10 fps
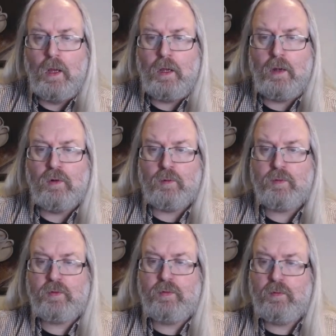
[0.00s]
He wrote...
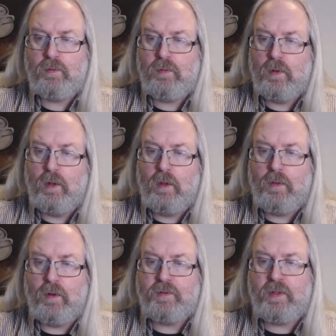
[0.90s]

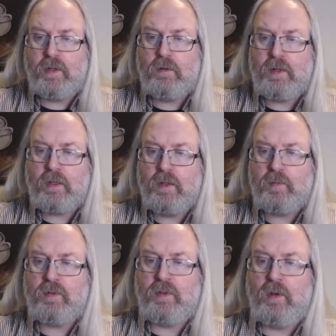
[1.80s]
There are zero victims,
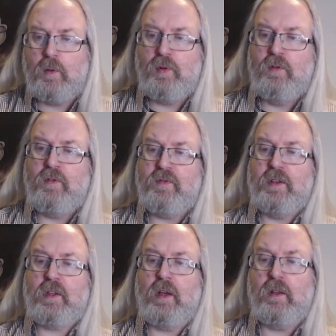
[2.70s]
zero proof of
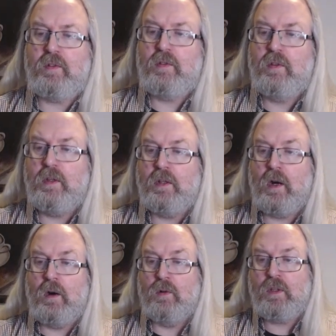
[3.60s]
any case in
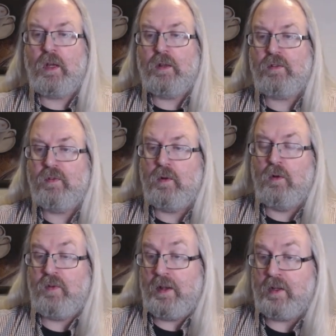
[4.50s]
our case,
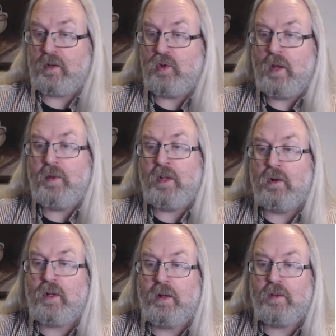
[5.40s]
of any crime in our
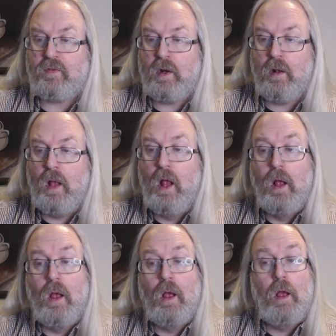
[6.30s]
case file.
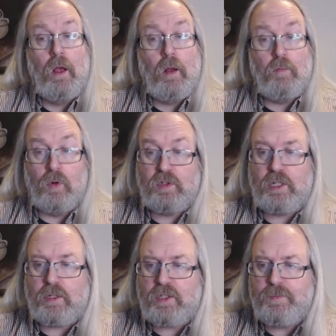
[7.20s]

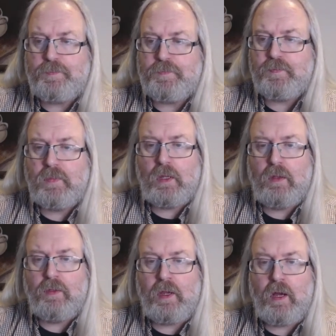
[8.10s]
Bullshit.
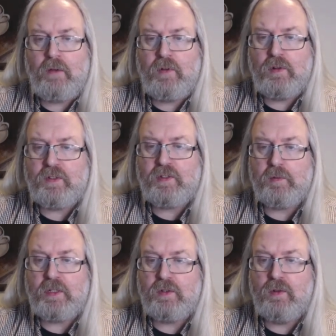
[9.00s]
They have arrested
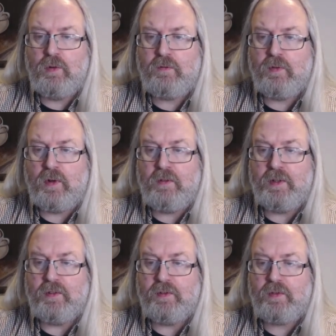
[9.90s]
me to look for
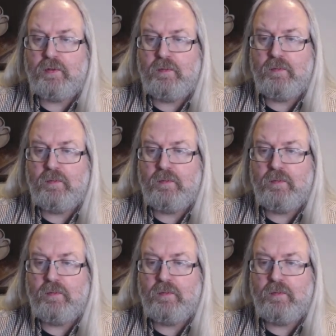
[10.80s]
evidence,